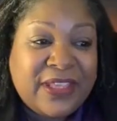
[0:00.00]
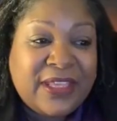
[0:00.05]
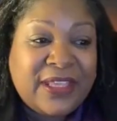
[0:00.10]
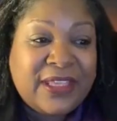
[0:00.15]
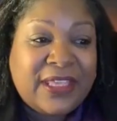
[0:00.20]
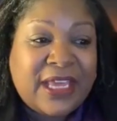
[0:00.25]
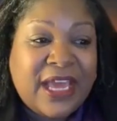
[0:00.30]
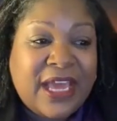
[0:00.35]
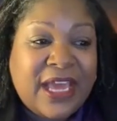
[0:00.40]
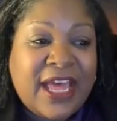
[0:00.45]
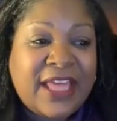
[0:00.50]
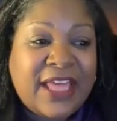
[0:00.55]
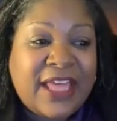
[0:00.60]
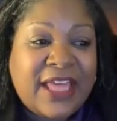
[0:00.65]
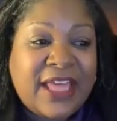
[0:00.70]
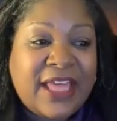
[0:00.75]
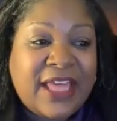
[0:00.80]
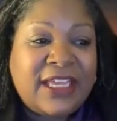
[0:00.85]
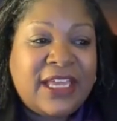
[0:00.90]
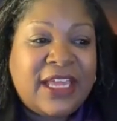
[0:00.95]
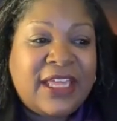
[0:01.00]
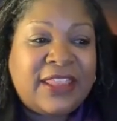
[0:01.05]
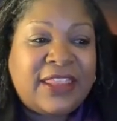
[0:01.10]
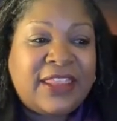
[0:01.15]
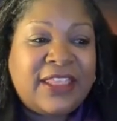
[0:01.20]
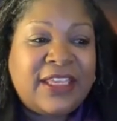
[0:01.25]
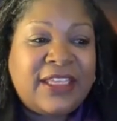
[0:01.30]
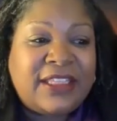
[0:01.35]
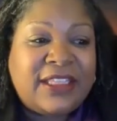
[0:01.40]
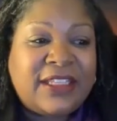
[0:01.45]
Yeah, I think
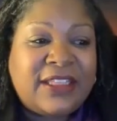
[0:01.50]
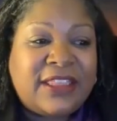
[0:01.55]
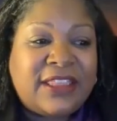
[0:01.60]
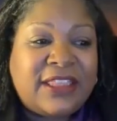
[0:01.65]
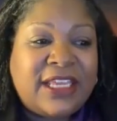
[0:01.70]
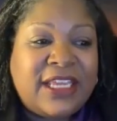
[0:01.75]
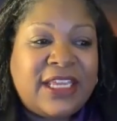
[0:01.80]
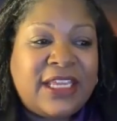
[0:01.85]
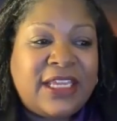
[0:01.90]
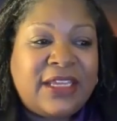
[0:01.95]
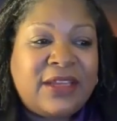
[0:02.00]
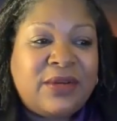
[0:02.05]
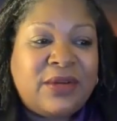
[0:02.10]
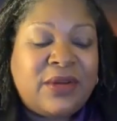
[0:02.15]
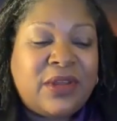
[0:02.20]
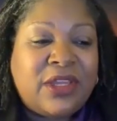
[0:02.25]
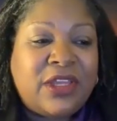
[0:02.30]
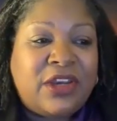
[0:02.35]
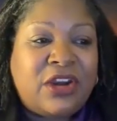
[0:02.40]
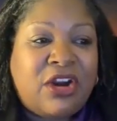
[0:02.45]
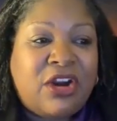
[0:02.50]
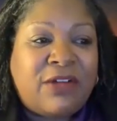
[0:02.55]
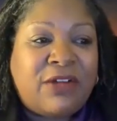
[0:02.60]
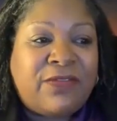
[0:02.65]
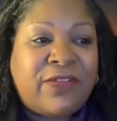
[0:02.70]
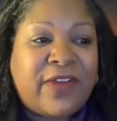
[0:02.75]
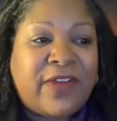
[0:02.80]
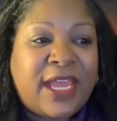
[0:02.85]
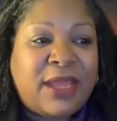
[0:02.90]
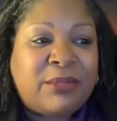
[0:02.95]
the thing in our
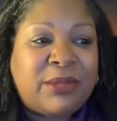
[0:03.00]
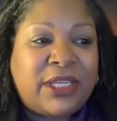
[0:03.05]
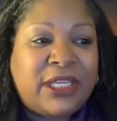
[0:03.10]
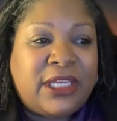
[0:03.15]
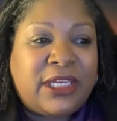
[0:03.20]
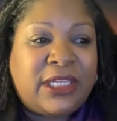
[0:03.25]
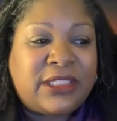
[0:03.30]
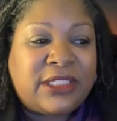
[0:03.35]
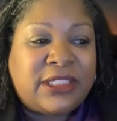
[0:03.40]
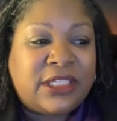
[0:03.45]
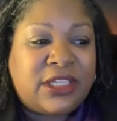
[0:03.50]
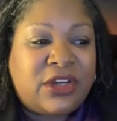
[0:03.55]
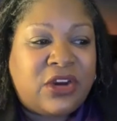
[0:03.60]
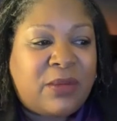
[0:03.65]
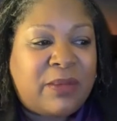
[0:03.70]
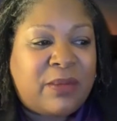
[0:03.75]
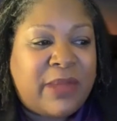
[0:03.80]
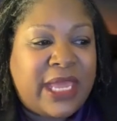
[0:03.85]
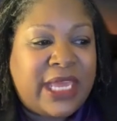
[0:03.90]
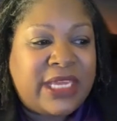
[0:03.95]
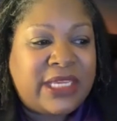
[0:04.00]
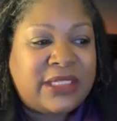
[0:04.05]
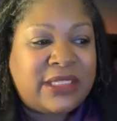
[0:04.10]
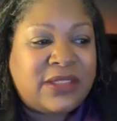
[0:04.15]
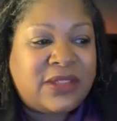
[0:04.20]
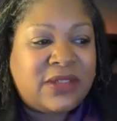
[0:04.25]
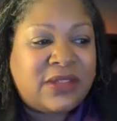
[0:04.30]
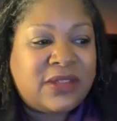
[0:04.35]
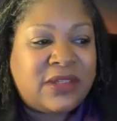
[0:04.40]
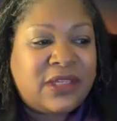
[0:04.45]
family, and it's in our
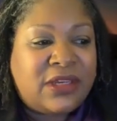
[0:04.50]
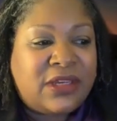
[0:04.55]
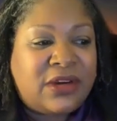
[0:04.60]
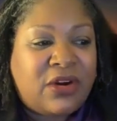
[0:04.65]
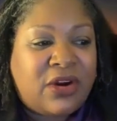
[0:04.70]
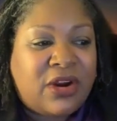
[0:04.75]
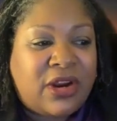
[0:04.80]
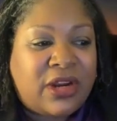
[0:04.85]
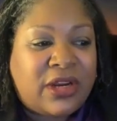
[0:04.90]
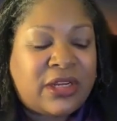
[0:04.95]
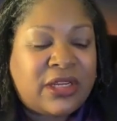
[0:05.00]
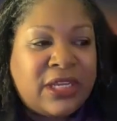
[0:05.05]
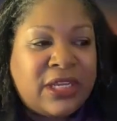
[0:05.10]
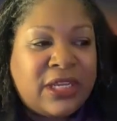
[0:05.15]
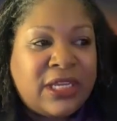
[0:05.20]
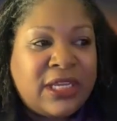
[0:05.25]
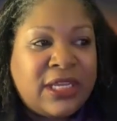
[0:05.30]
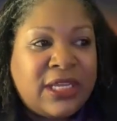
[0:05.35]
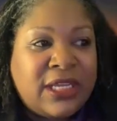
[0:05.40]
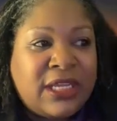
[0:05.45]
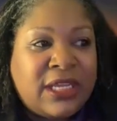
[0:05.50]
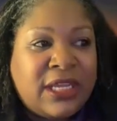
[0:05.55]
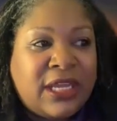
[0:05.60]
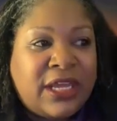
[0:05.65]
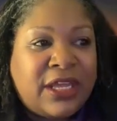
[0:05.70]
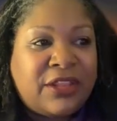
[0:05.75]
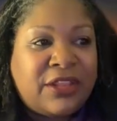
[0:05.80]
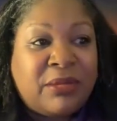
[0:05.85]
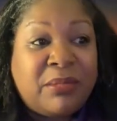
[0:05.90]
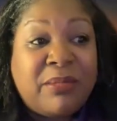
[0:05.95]

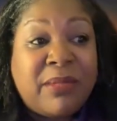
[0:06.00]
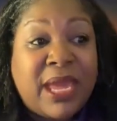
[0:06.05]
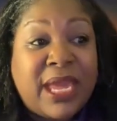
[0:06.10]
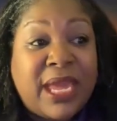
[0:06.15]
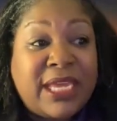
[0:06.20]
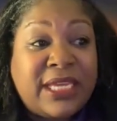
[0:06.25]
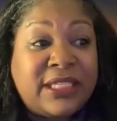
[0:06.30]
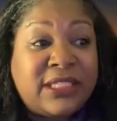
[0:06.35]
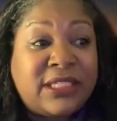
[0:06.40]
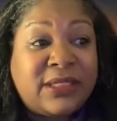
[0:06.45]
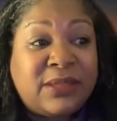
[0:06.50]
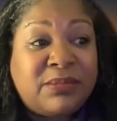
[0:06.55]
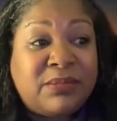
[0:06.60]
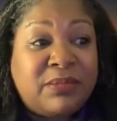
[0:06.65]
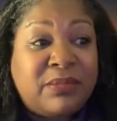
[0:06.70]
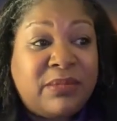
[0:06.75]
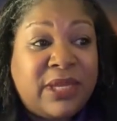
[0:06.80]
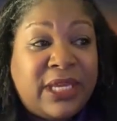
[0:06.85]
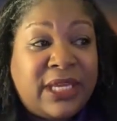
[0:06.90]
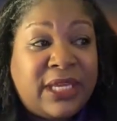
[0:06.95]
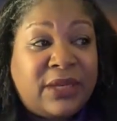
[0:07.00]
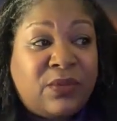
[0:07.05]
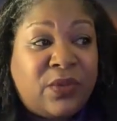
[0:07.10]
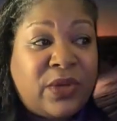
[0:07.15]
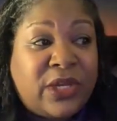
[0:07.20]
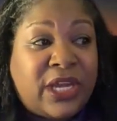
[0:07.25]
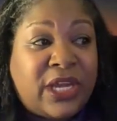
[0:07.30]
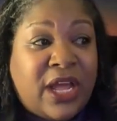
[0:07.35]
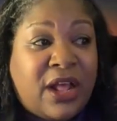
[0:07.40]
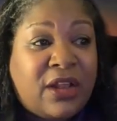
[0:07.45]
the Maze men,
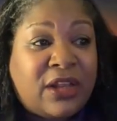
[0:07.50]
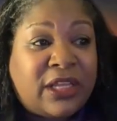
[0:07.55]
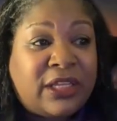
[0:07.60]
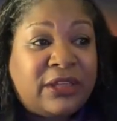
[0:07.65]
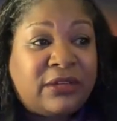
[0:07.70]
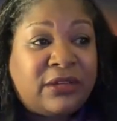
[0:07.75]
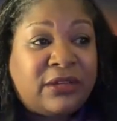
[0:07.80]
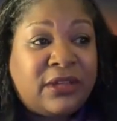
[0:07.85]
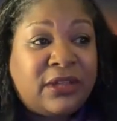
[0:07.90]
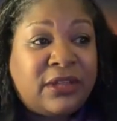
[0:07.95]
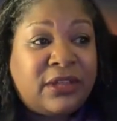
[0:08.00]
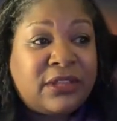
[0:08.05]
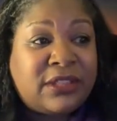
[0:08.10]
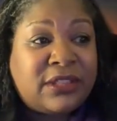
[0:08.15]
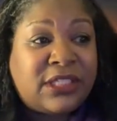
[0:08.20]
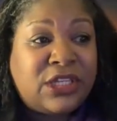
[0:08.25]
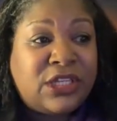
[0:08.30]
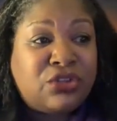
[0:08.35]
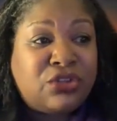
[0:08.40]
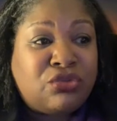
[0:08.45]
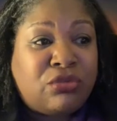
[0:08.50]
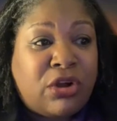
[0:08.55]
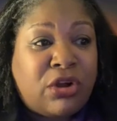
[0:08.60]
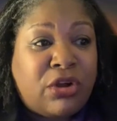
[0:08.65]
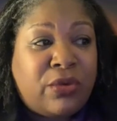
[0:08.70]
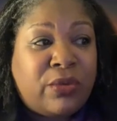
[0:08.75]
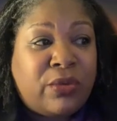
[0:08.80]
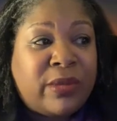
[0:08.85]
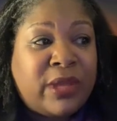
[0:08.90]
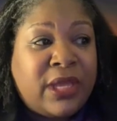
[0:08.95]
we call it
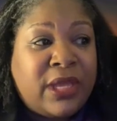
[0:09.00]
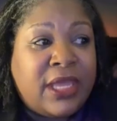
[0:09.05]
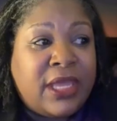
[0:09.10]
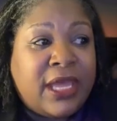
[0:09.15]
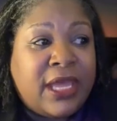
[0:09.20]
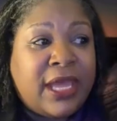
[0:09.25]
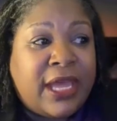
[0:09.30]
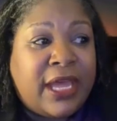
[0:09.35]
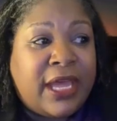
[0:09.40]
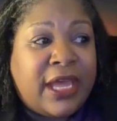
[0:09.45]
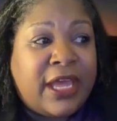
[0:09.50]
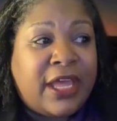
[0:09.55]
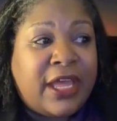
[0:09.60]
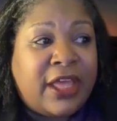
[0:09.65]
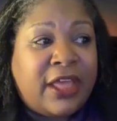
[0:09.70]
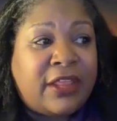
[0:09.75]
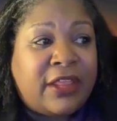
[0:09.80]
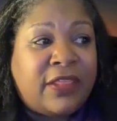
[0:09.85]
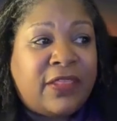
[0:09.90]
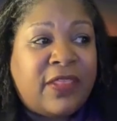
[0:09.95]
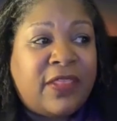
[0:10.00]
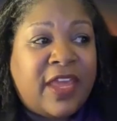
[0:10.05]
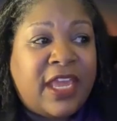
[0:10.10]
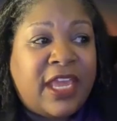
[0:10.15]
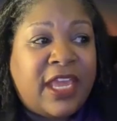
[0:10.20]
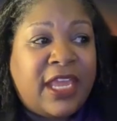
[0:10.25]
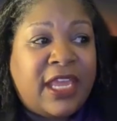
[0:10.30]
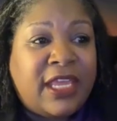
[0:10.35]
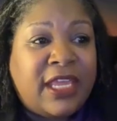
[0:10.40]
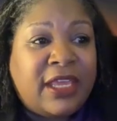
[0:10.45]
syndrome.
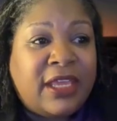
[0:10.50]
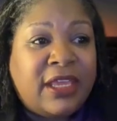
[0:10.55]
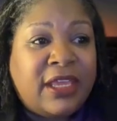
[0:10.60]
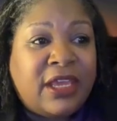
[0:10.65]
They